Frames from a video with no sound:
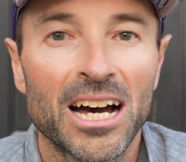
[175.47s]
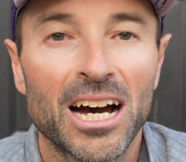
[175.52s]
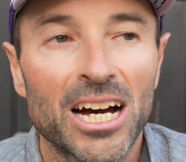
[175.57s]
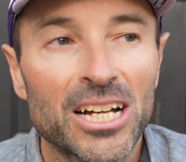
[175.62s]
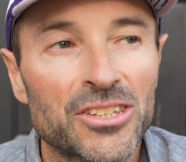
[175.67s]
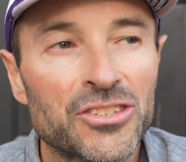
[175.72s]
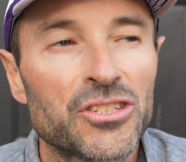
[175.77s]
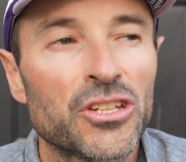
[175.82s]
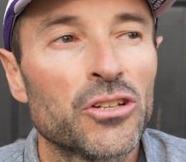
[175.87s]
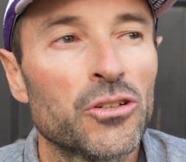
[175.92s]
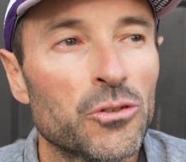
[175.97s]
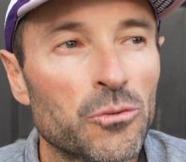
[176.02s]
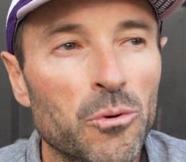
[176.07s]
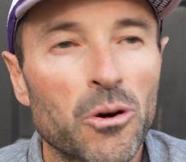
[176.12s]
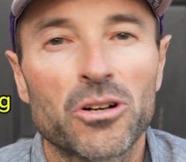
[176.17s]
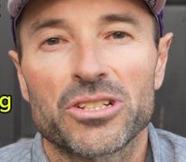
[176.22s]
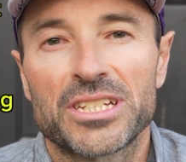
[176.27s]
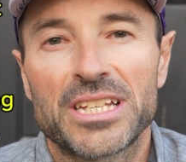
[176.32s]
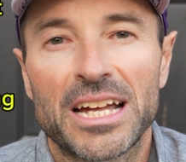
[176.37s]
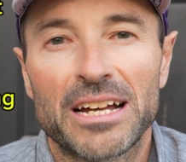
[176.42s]
I do
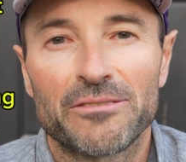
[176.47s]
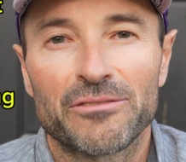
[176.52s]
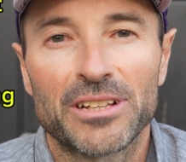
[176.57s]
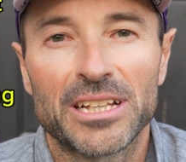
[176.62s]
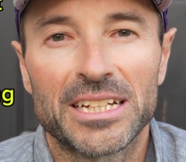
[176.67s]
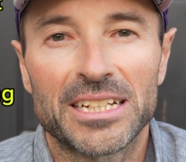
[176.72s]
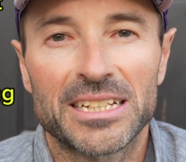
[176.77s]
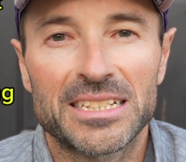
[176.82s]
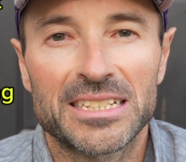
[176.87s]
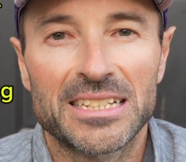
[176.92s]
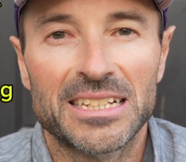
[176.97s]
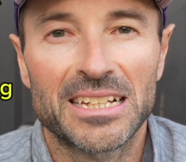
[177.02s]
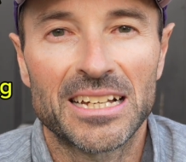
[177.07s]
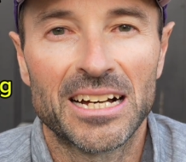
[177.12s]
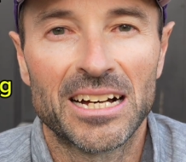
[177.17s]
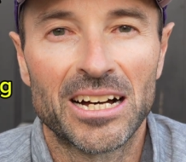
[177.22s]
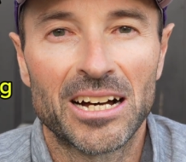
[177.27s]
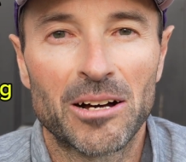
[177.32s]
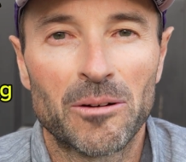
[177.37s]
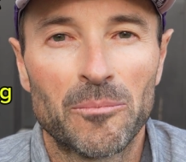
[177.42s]
watch Netflix.
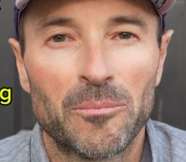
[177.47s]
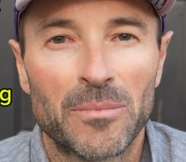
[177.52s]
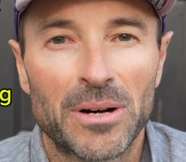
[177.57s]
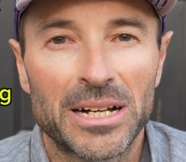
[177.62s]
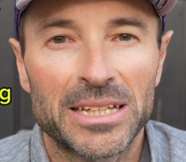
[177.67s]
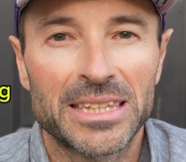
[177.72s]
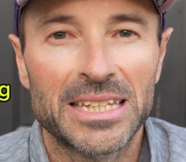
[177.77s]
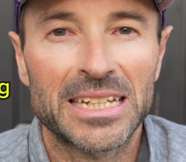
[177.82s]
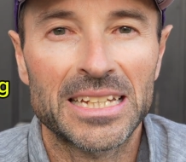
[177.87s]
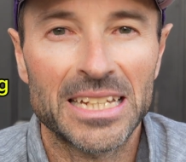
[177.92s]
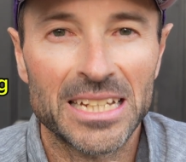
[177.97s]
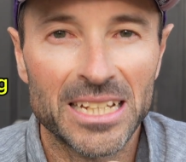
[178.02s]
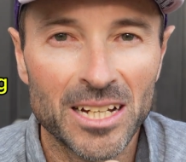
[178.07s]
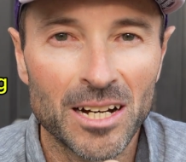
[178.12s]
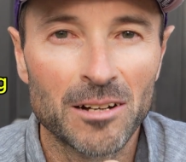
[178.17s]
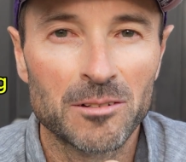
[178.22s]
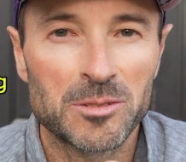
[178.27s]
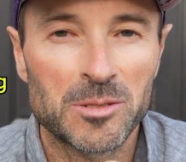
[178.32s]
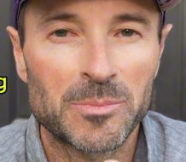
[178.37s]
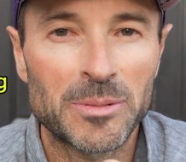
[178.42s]
I think it
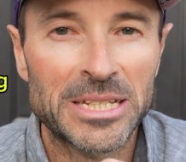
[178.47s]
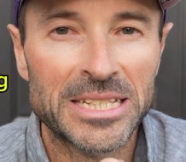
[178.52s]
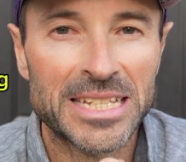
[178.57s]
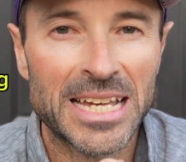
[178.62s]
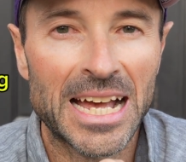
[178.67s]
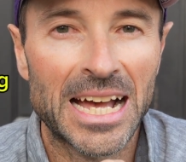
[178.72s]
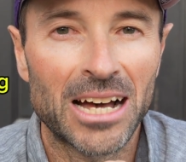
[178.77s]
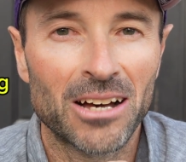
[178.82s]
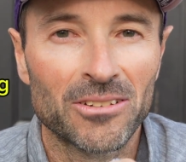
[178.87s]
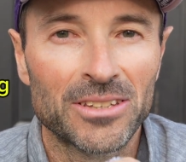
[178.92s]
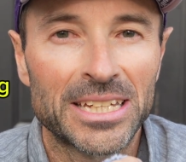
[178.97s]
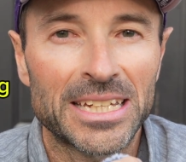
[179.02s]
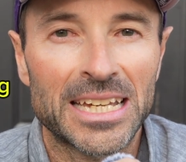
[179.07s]
calms me down.